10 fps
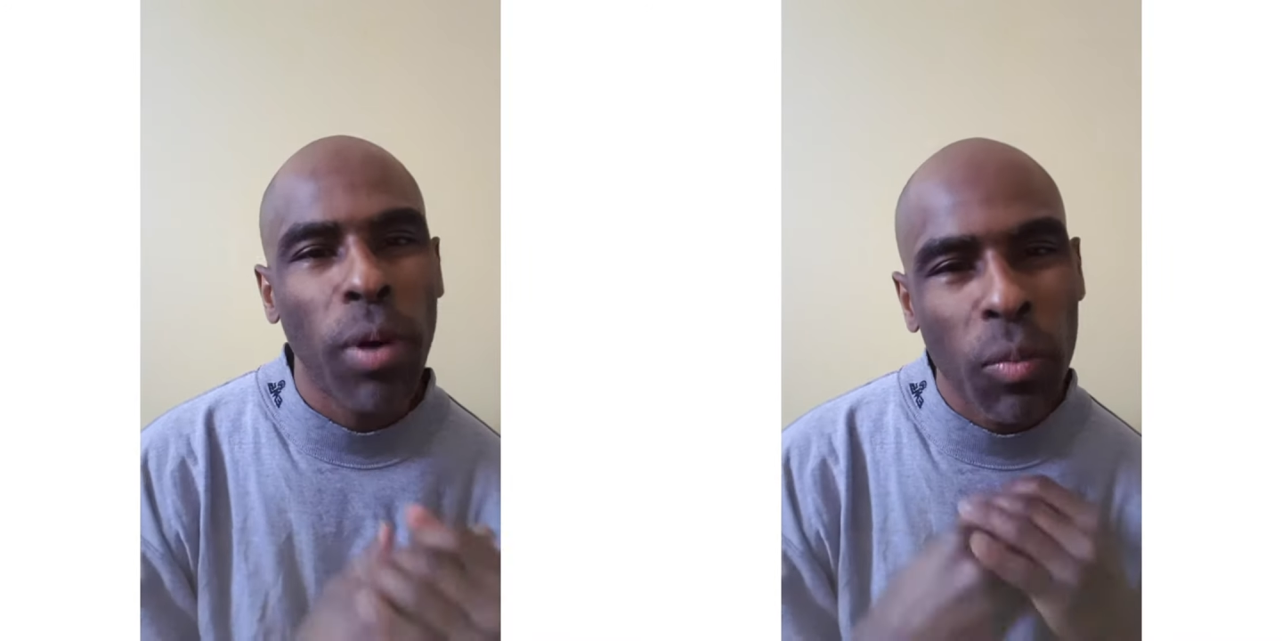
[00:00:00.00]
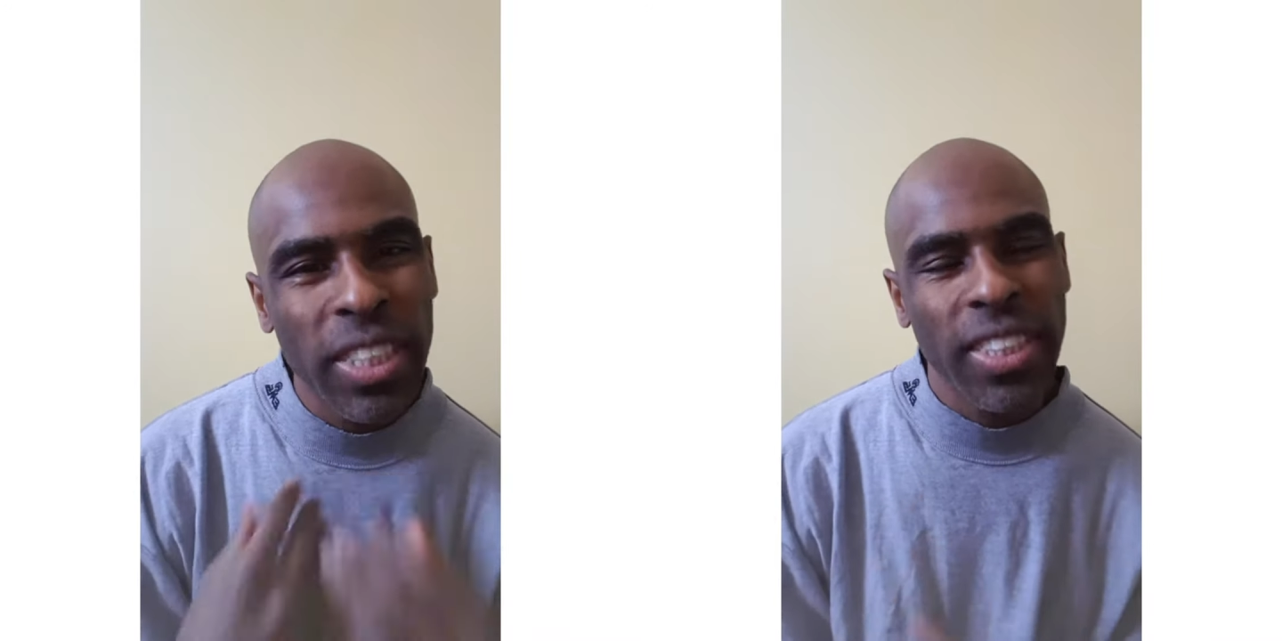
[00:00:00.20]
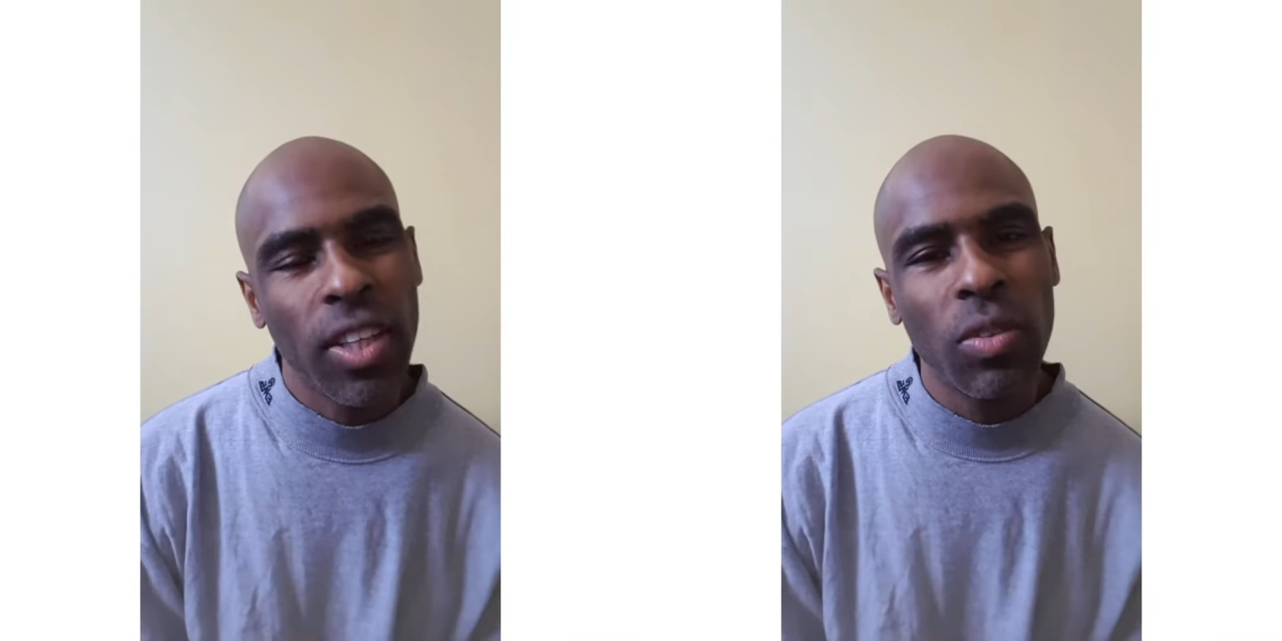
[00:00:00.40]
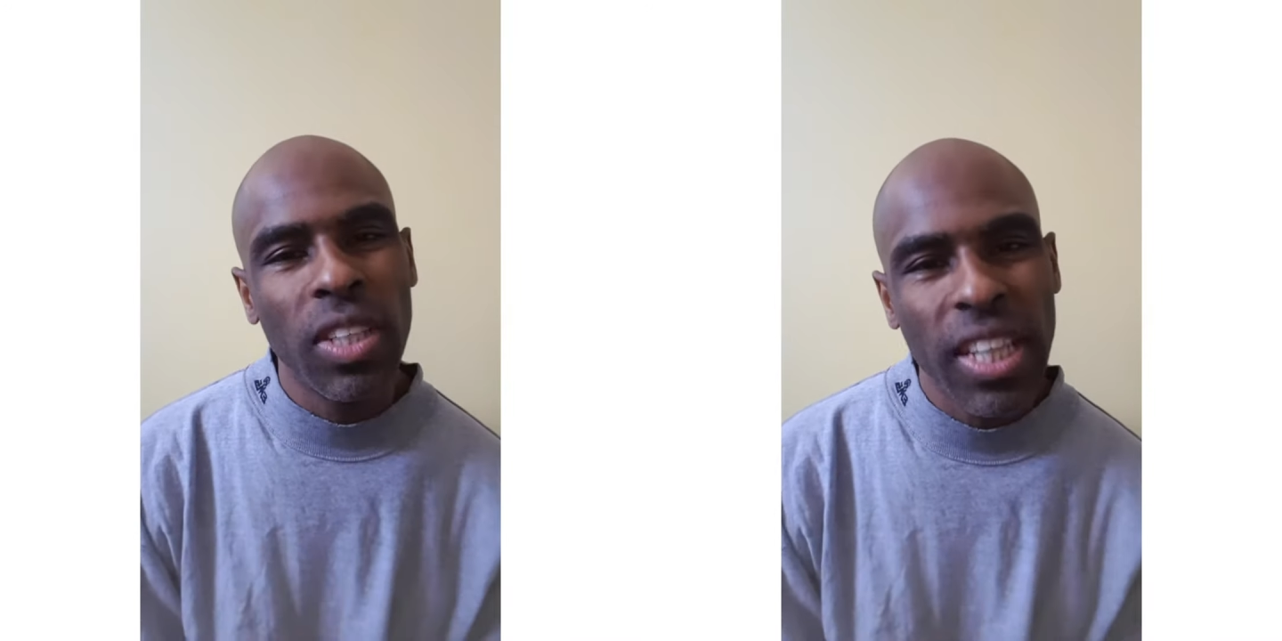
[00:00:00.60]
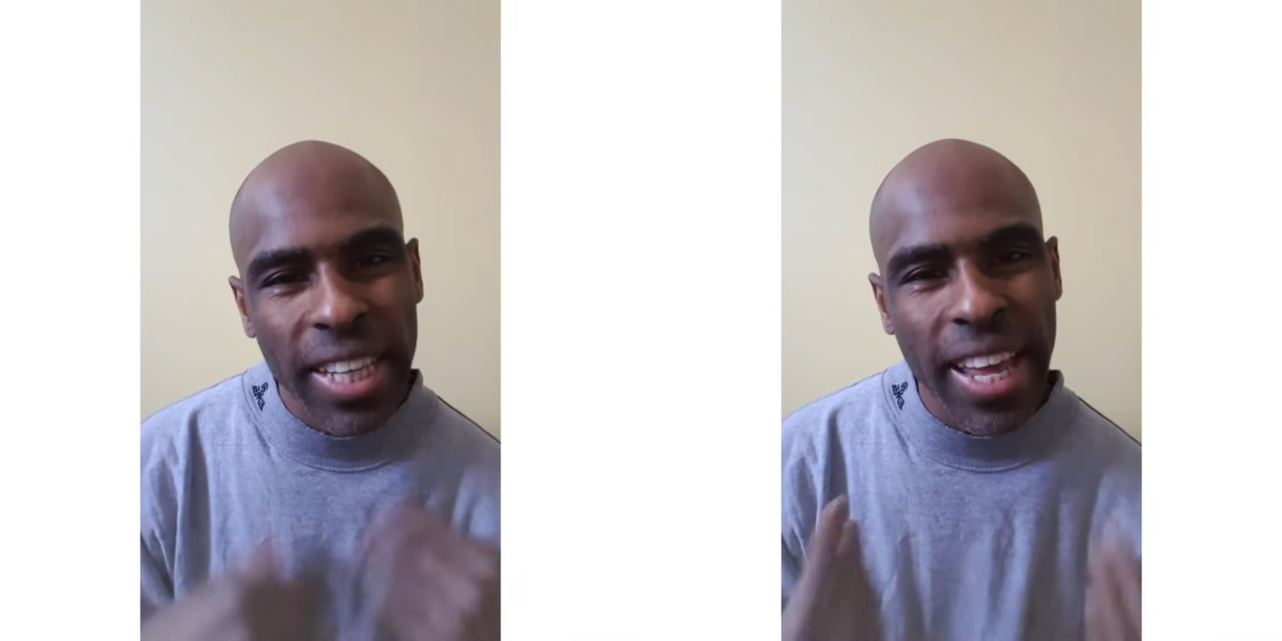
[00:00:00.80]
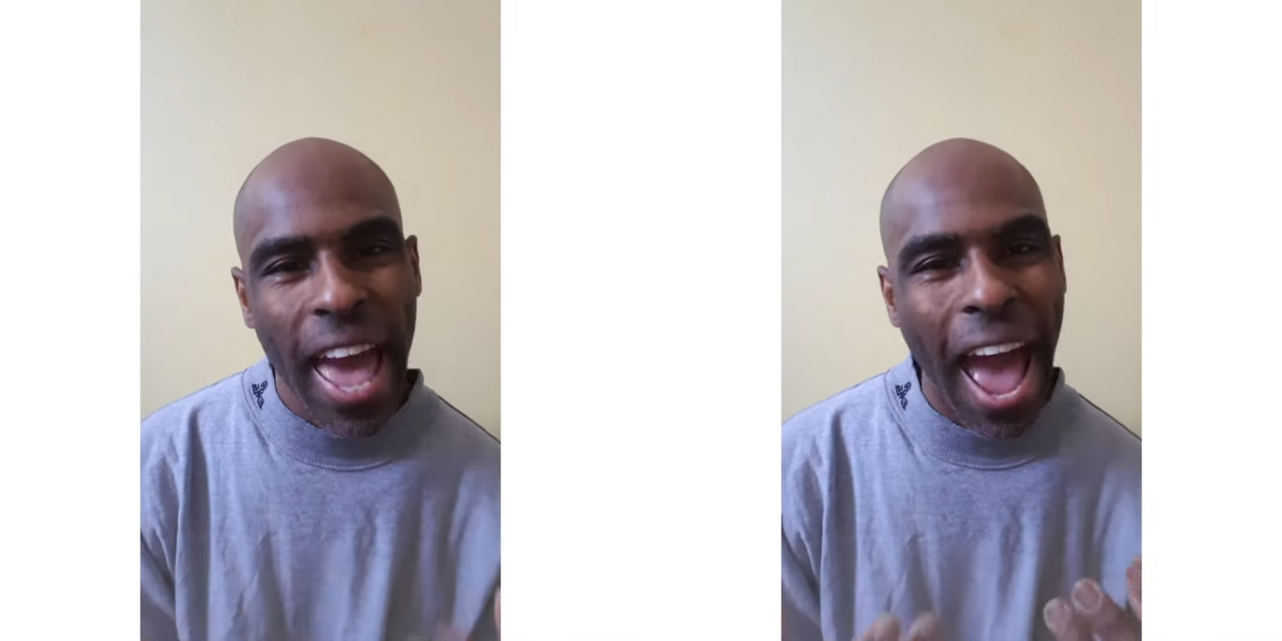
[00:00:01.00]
but we still need to get